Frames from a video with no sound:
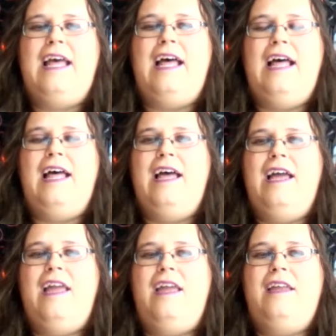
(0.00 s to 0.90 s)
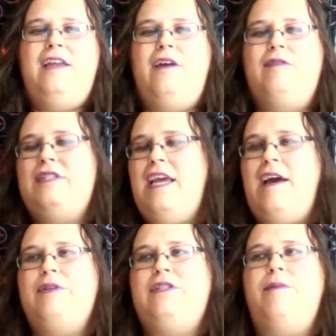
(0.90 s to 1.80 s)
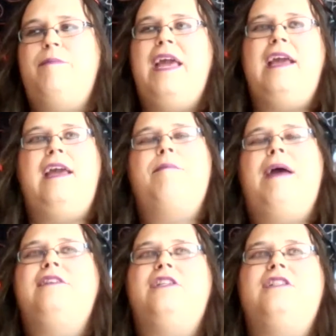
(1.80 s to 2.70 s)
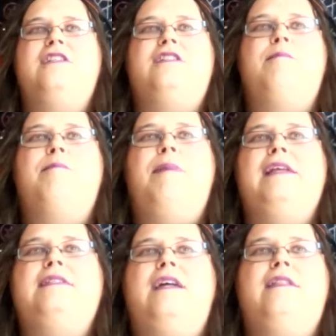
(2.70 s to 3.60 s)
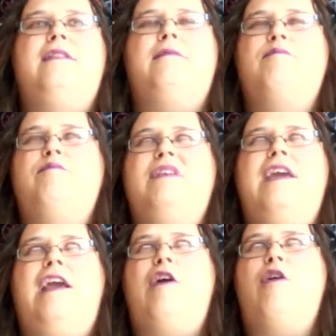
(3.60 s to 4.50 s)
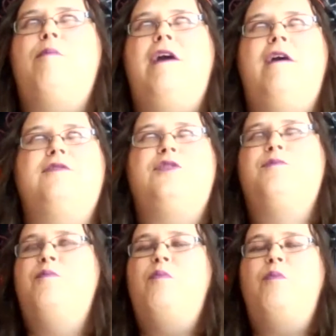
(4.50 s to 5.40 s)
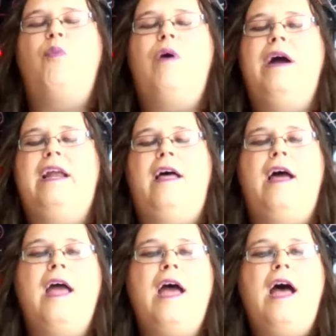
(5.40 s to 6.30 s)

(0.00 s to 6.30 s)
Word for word: uh, you know, say I was to make a magic system based on the Care Bears, why not?